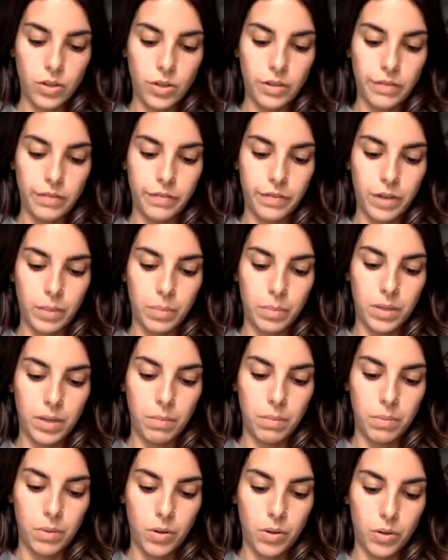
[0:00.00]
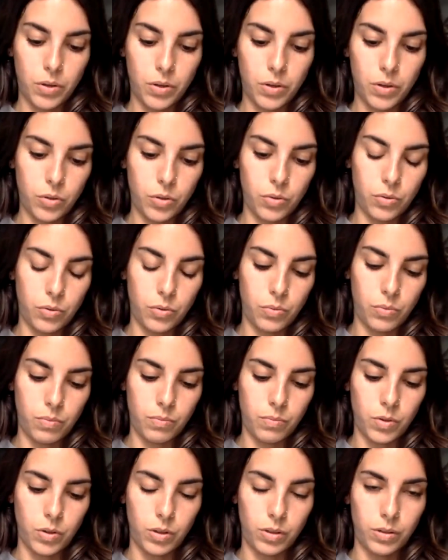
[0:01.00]
for people
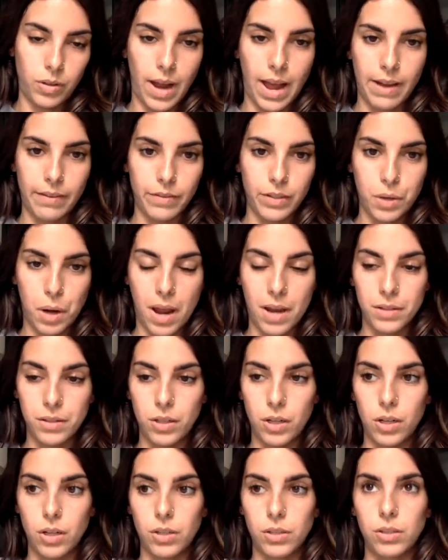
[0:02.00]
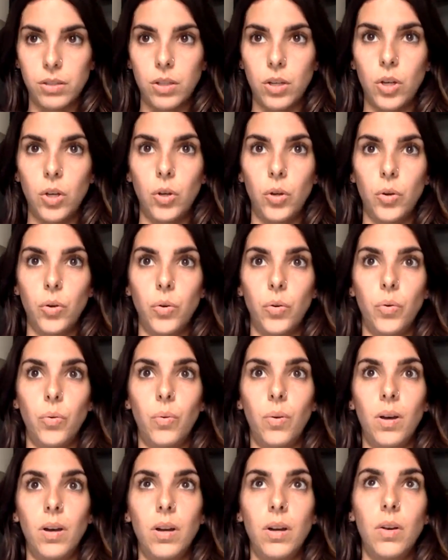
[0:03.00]
advertisers
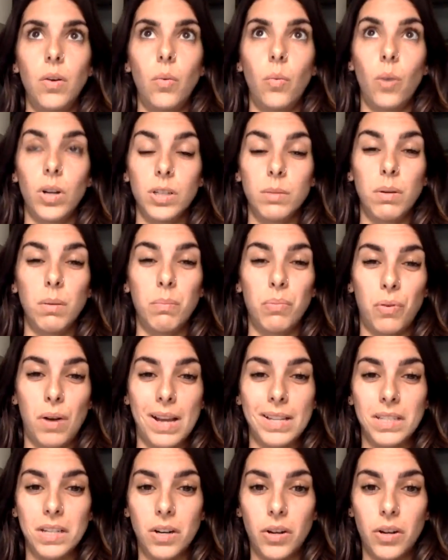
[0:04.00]
who want to be present on